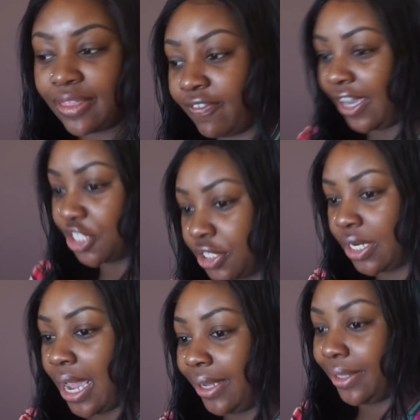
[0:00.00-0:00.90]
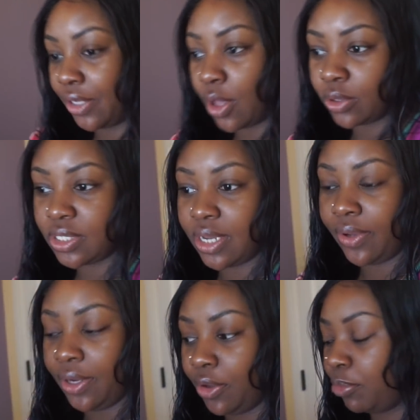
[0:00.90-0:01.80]
at the Fashion Island Hotel
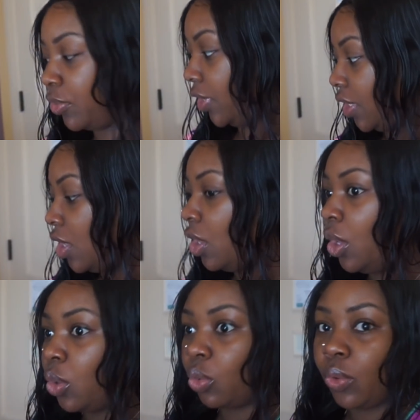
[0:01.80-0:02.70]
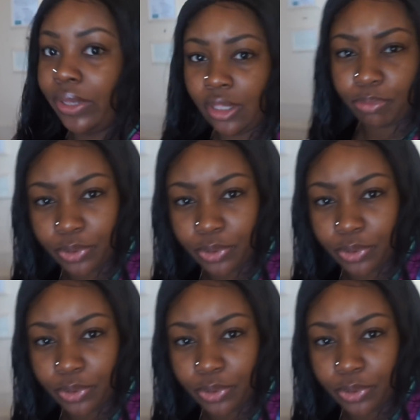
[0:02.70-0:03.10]
in Newport. Really